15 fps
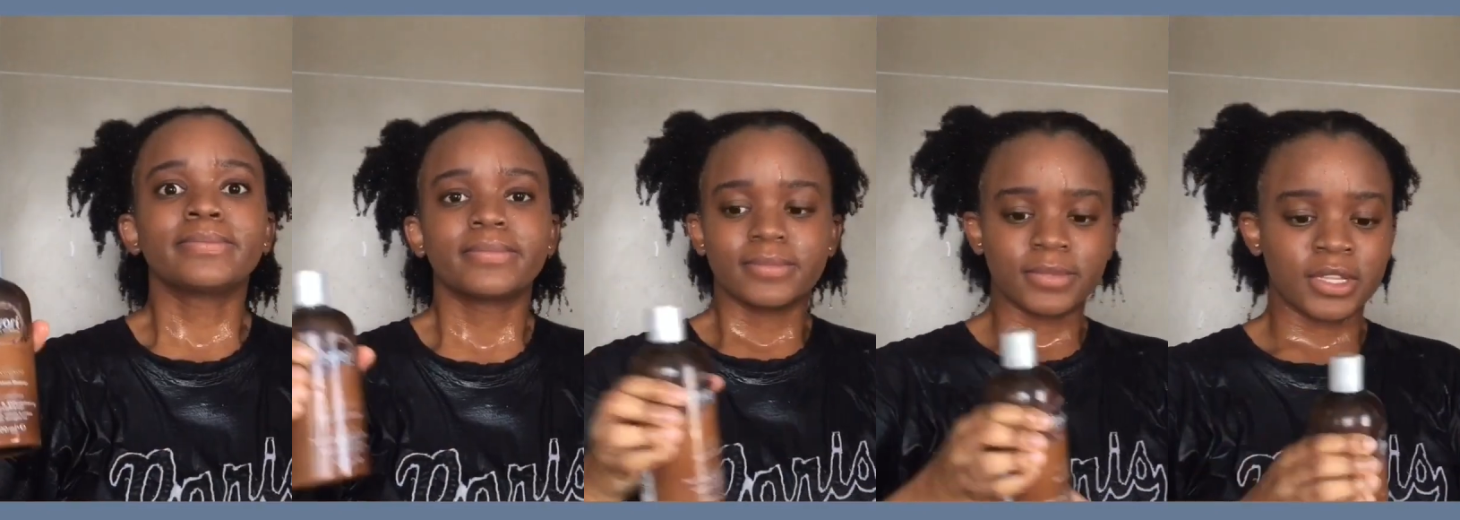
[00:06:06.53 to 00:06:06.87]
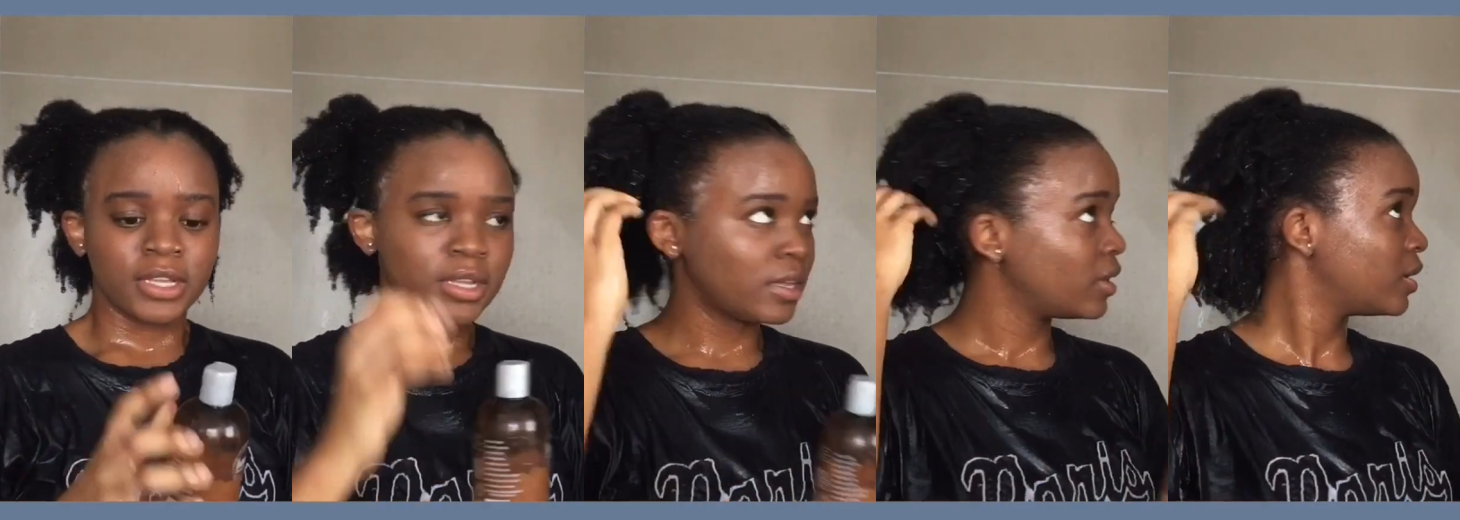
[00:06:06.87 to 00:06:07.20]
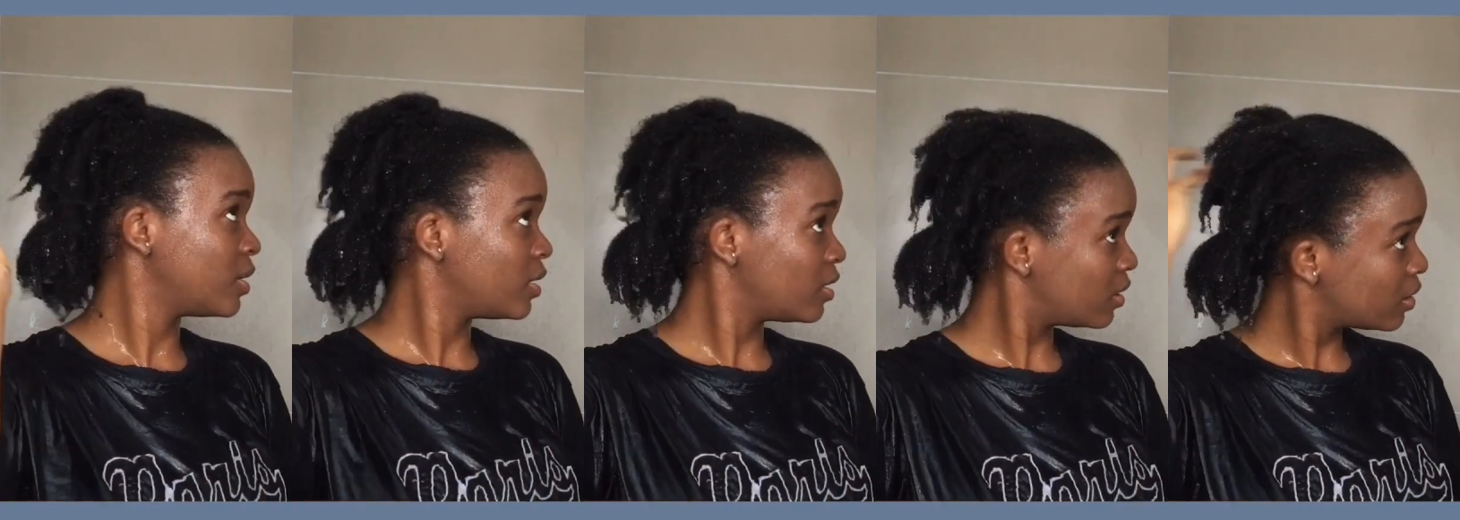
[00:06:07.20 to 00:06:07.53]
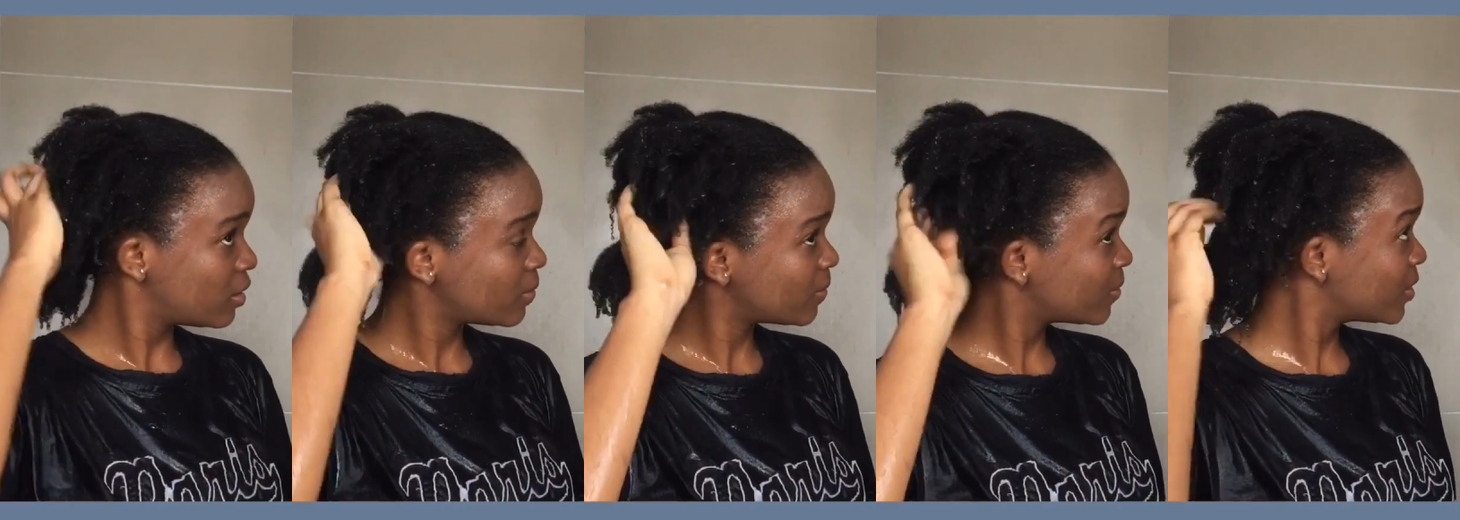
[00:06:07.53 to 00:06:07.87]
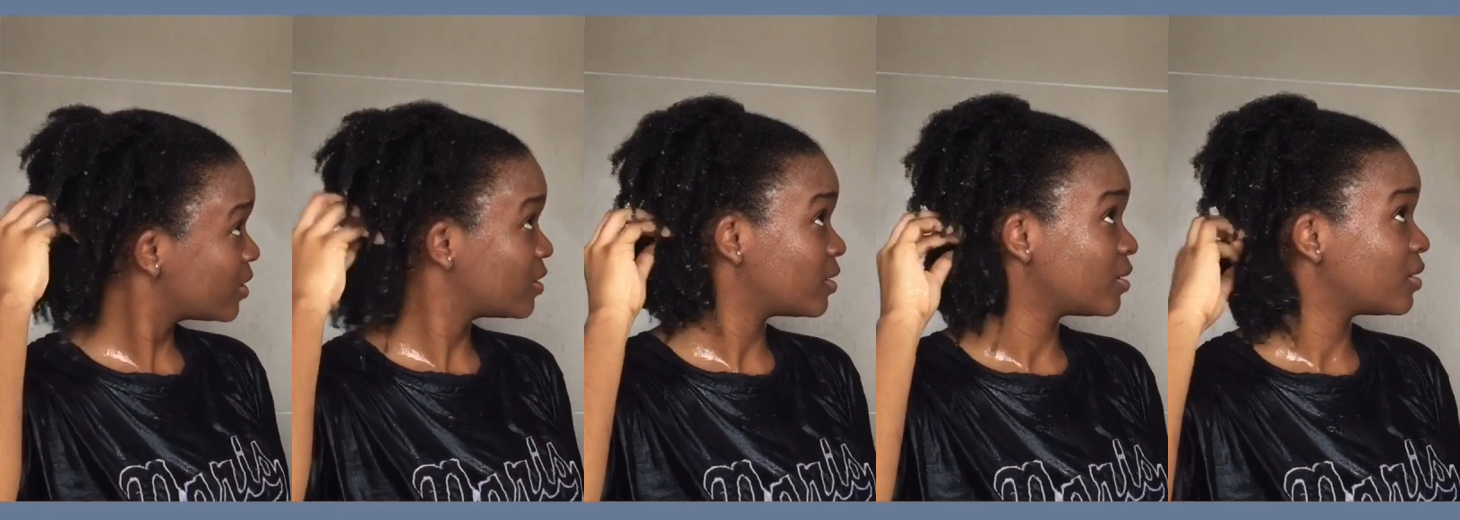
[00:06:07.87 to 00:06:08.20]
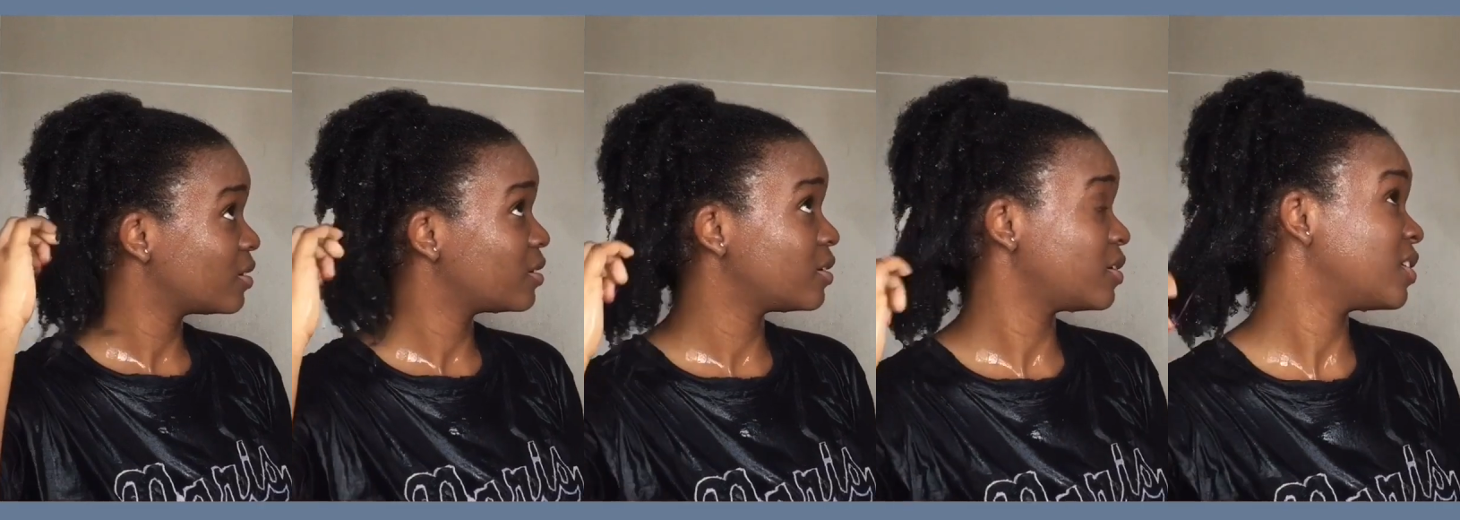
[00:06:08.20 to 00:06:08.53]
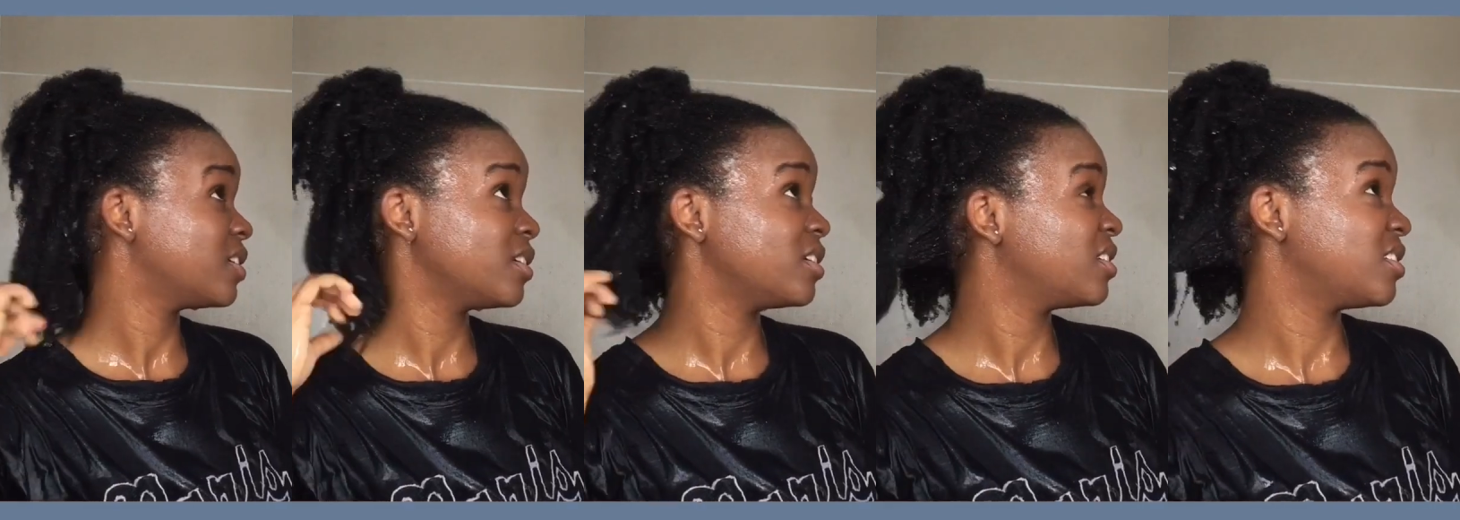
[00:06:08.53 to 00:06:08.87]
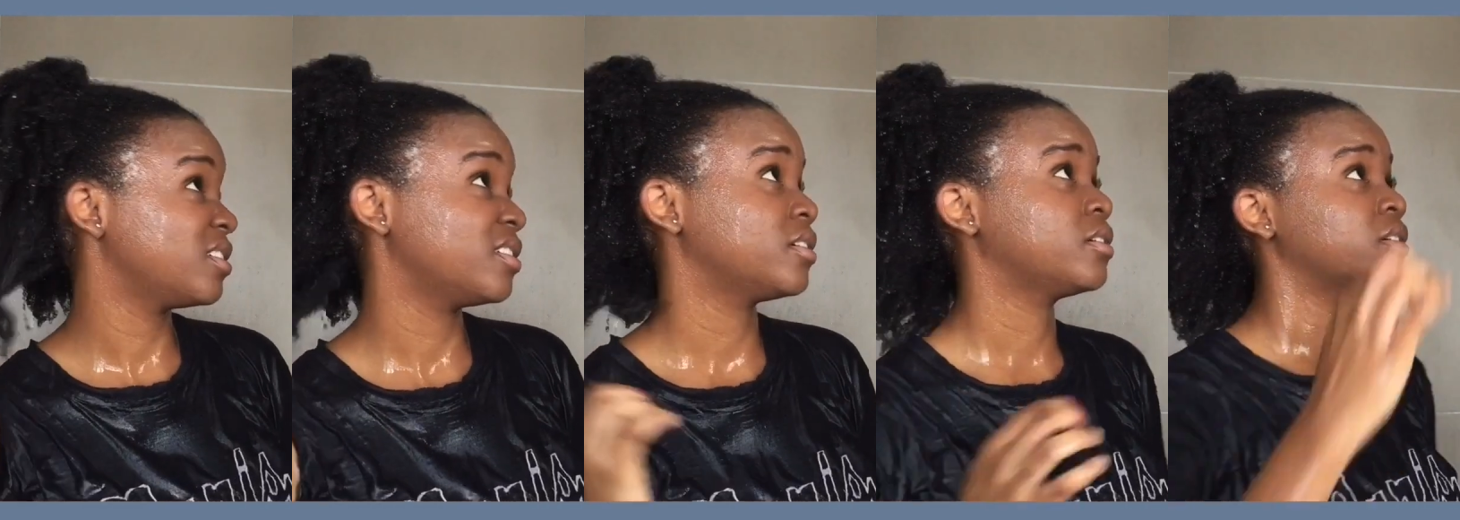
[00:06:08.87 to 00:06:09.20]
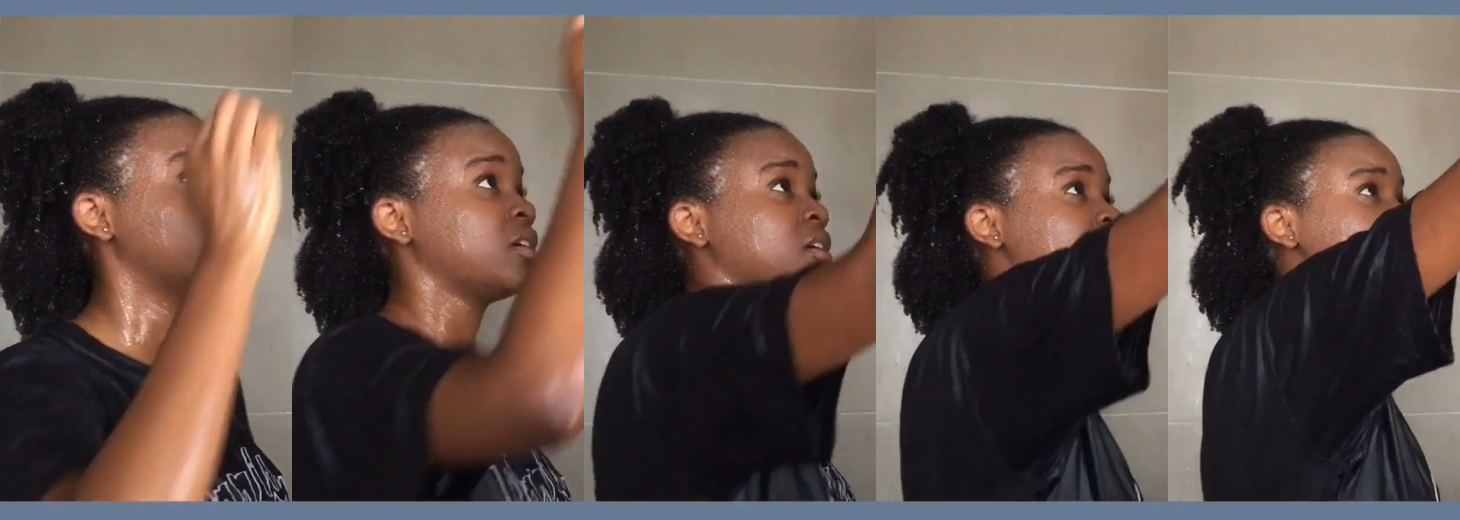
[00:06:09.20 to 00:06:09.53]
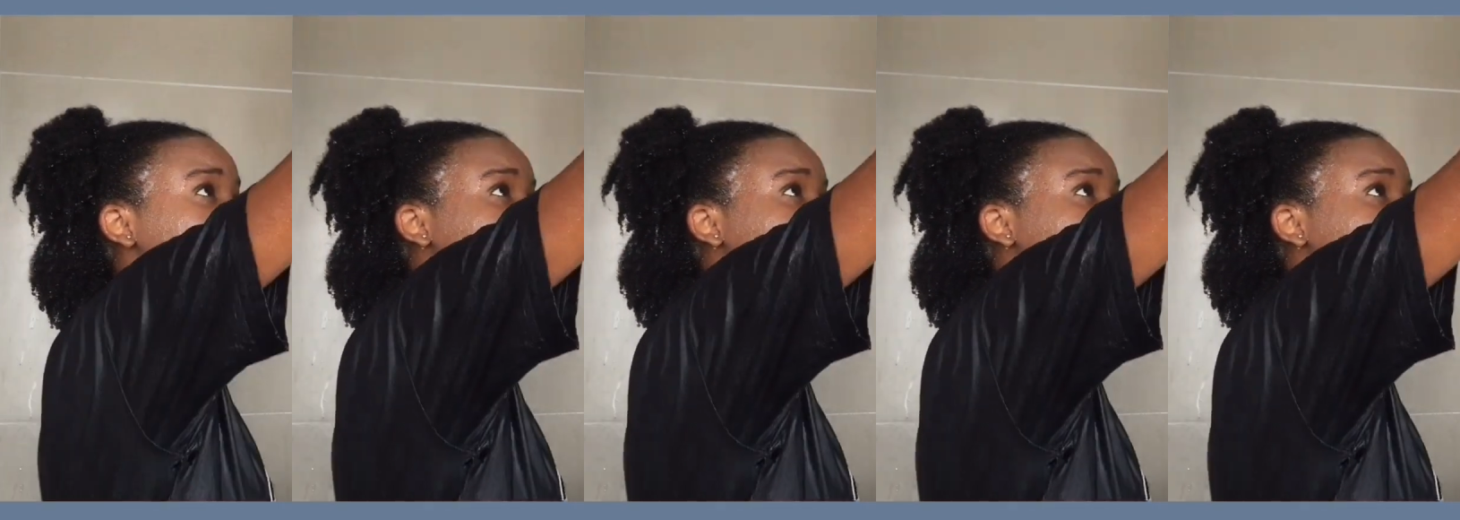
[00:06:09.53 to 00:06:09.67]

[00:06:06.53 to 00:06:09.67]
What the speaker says: section, then I condition